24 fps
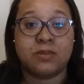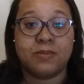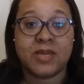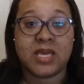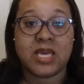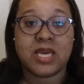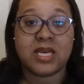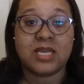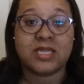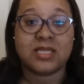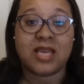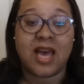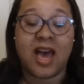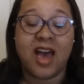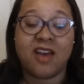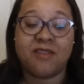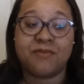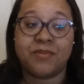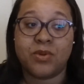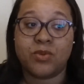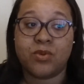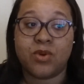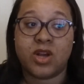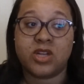because
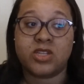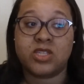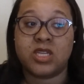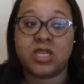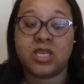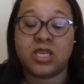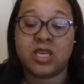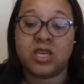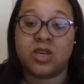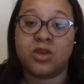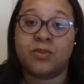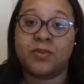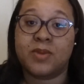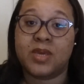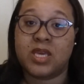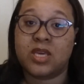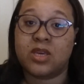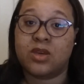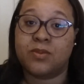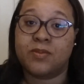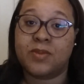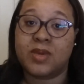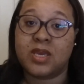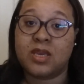I've been watching Kill Me,
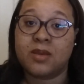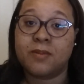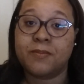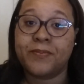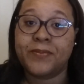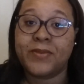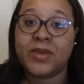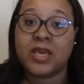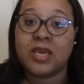Heal Me.